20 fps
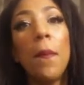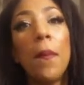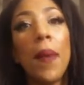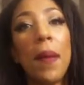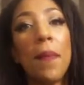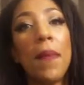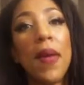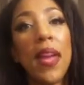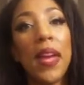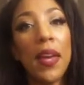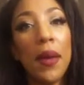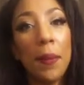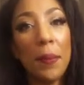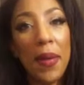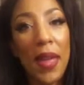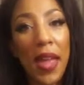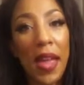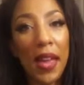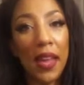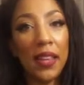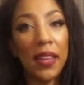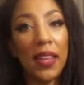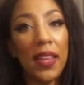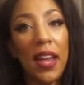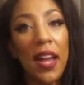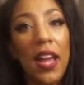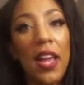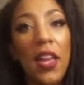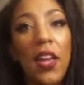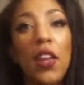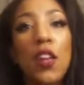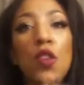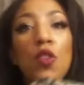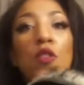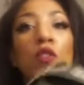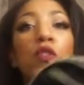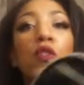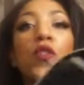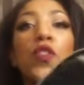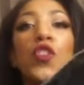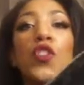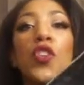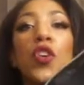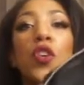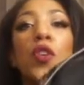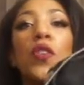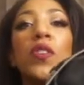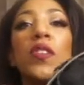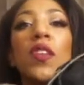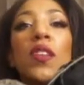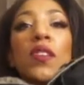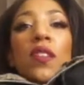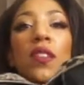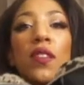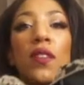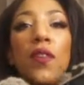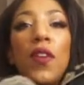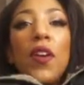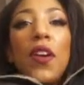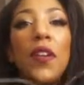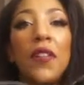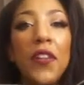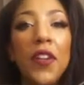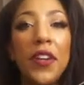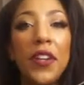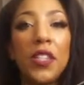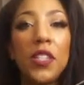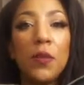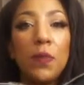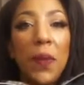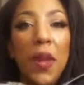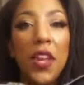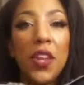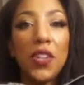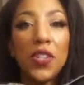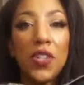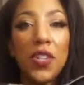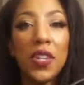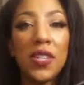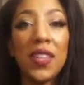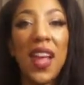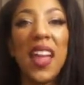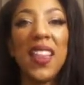my makeup bag that I use for shows because it's very, very spacious.